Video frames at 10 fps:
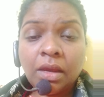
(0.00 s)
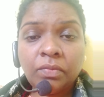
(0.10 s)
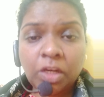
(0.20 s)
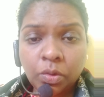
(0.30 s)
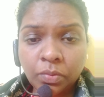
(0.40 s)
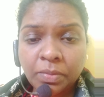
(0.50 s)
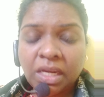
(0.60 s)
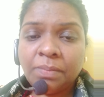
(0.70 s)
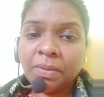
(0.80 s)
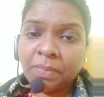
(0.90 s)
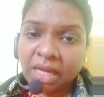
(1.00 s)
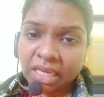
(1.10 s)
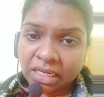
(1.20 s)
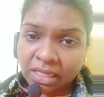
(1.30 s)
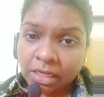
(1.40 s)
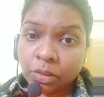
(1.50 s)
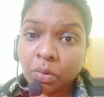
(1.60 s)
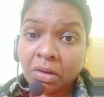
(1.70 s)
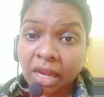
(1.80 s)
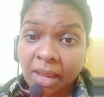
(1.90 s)
We know many people are getting
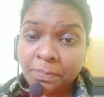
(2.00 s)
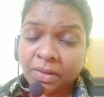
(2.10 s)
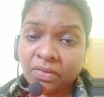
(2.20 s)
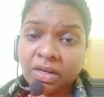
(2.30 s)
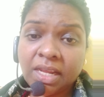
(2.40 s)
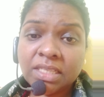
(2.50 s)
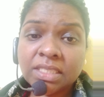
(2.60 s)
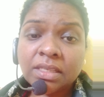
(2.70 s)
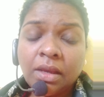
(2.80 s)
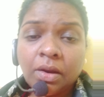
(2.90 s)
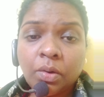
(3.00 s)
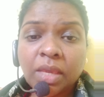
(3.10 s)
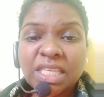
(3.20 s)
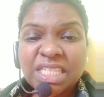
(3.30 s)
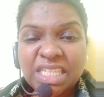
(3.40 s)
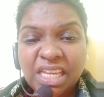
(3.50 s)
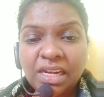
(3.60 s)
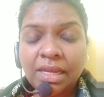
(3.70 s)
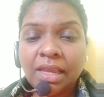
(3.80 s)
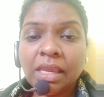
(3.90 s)
into rape nowadays, okay,
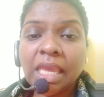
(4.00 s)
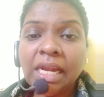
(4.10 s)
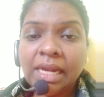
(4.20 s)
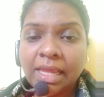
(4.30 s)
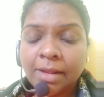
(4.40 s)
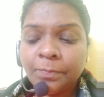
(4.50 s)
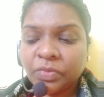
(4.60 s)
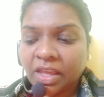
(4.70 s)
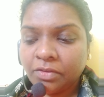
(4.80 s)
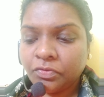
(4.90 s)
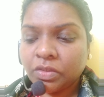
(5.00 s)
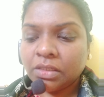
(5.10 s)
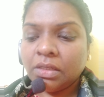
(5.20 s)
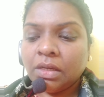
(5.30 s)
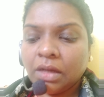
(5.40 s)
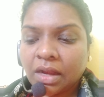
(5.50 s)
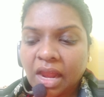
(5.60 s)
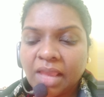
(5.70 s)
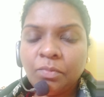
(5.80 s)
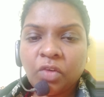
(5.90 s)
stealing, killing, theft,
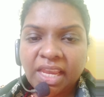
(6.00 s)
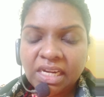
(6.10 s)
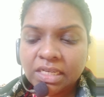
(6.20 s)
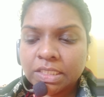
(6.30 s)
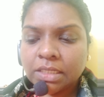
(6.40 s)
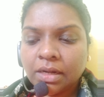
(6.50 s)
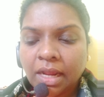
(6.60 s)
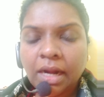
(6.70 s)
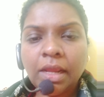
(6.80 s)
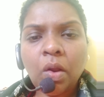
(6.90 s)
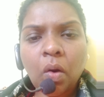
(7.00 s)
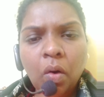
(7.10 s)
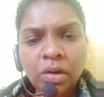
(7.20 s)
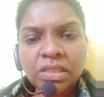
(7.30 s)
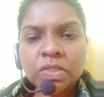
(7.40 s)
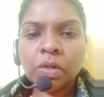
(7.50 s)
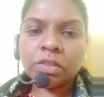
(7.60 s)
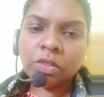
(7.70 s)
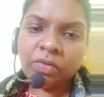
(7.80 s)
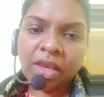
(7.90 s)
crime, violence. Regarding all this
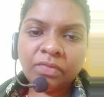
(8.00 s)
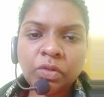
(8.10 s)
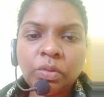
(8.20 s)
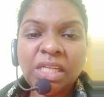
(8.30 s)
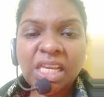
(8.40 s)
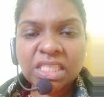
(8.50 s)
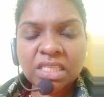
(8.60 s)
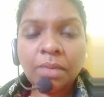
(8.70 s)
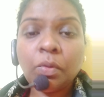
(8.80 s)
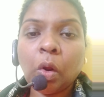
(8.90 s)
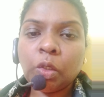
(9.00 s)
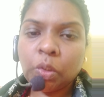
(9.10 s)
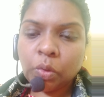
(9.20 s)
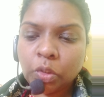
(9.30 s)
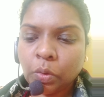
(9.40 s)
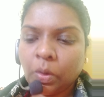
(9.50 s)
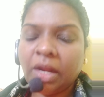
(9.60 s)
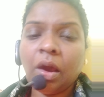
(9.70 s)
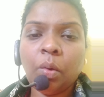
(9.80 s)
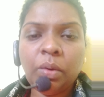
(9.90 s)
also, we have to teach them not to do
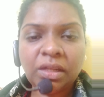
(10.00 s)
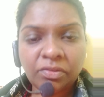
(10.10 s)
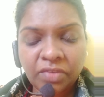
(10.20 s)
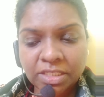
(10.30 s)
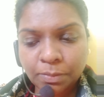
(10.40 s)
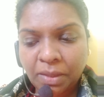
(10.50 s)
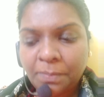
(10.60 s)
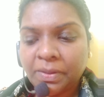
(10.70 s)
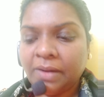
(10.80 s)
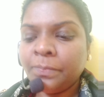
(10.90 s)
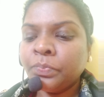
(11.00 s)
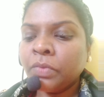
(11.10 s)
and how it affects people